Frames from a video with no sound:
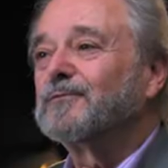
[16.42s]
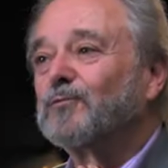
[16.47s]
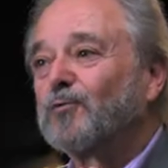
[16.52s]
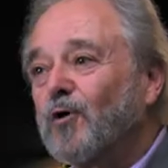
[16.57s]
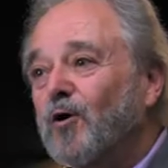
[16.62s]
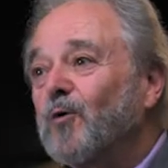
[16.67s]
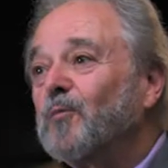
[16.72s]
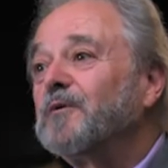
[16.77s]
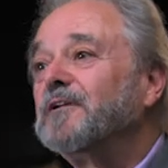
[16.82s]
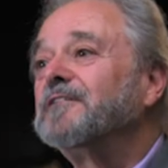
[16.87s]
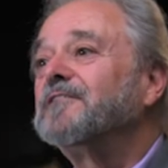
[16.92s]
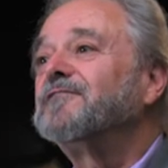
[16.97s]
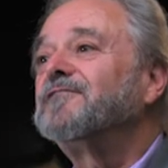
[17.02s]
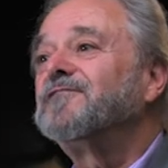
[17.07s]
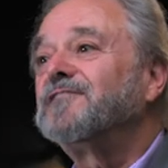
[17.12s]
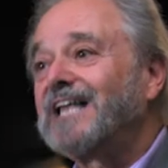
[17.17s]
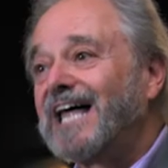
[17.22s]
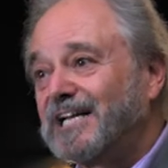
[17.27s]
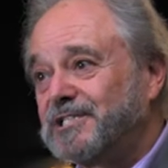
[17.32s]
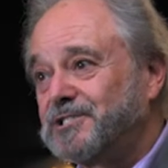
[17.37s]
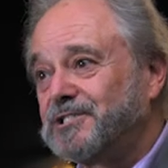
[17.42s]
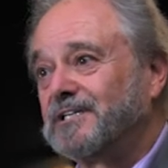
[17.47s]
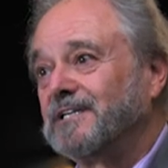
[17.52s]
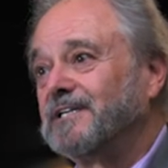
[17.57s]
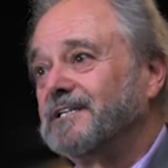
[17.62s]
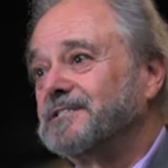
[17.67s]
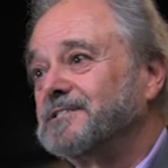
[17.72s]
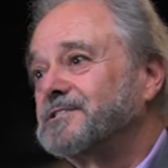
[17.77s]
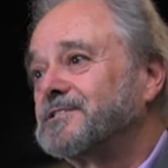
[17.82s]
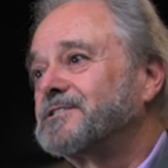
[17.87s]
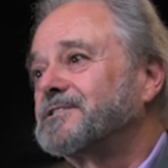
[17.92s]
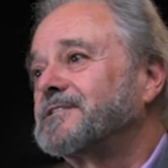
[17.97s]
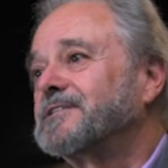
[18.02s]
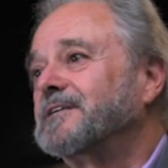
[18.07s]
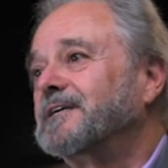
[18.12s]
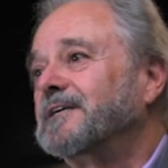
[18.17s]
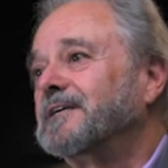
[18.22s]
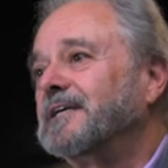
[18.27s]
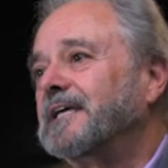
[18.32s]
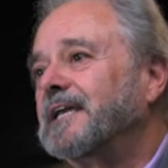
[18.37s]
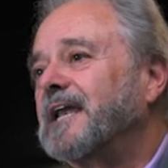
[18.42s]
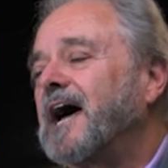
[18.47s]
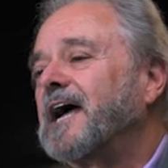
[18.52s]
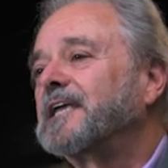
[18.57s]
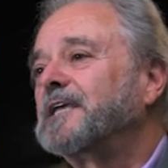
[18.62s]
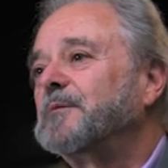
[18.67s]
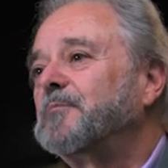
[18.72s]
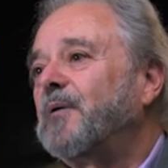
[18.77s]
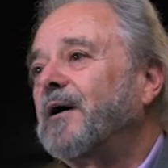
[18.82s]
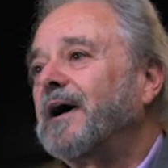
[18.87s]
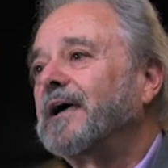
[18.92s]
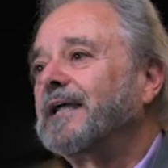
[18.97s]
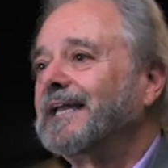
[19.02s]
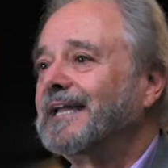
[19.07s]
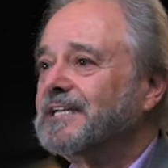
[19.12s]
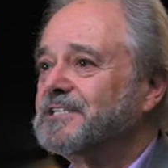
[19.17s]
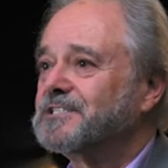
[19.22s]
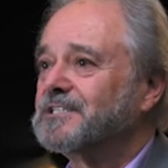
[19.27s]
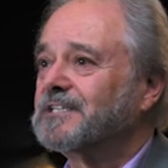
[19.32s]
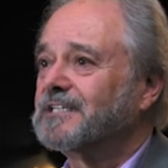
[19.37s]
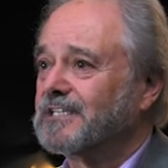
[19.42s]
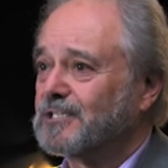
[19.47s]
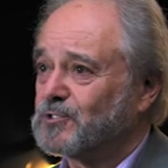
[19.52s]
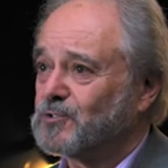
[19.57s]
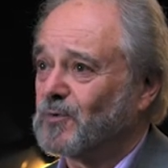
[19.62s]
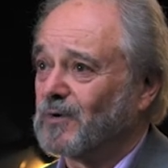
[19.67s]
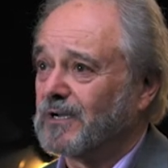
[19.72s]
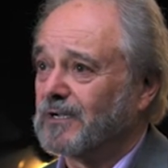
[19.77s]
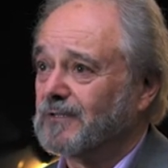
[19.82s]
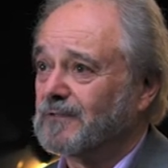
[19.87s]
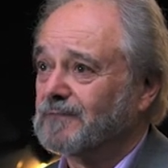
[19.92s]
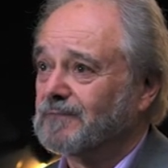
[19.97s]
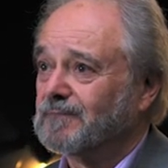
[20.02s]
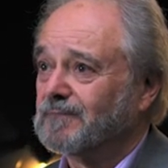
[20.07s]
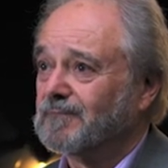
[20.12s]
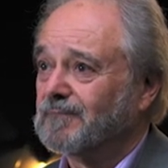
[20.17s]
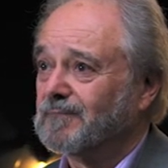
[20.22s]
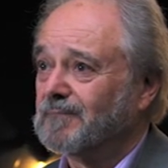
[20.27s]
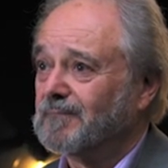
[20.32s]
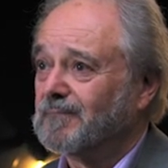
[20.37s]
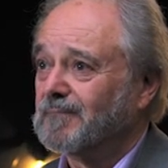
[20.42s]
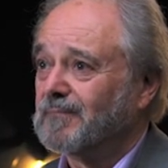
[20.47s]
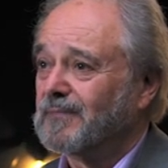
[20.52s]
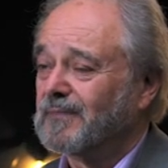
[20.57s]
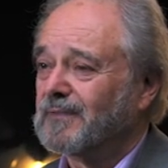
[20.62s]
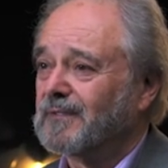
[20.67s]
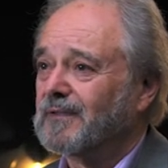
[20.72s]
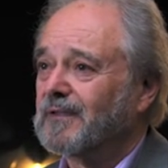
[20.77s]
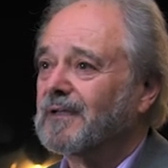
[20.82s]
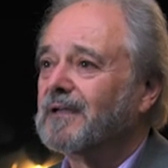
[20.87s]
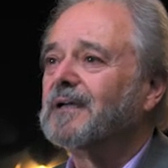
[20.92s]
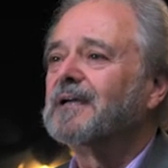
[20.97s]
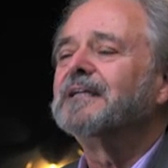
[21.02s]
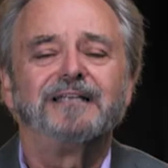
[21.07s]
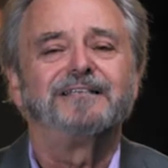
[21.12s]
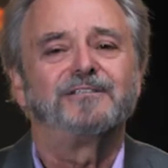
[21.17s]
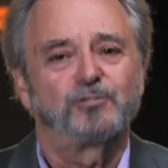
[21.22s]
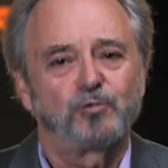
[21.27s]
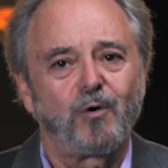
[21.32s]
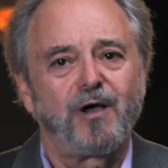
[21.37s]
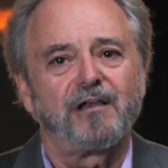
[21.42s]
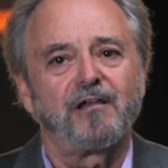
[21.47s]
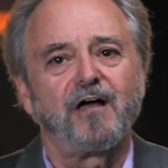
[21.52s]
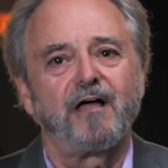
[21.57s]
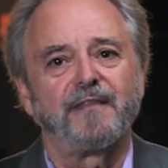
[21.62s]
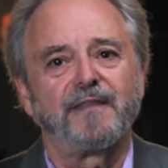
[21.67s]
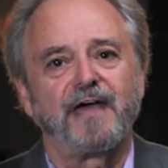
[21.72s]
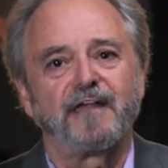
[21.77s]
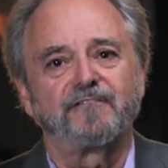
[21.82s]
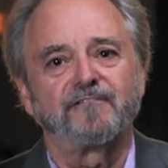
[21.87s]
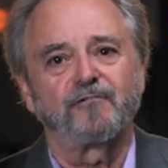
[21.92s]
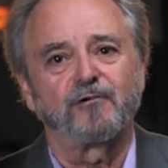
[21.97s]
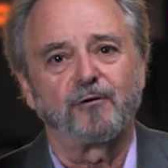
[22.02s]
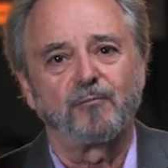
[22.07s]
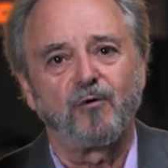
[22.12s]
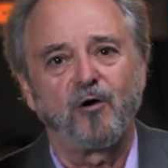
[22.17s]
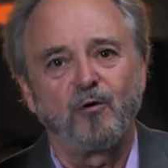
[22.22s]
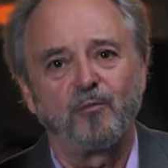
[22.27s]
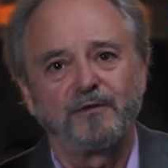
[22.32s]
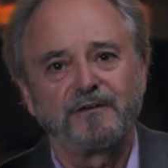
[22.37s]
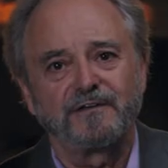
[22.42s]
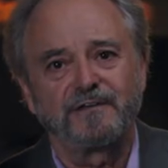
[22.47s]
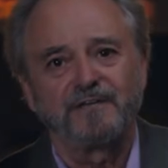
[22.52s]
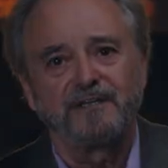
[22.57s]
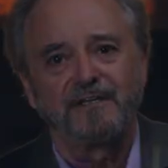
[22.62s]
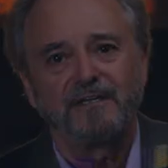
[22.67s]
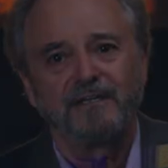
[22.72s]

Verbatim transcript: Roman Flatulence in Occupied Ancient Israel. Dwell on that for a moment.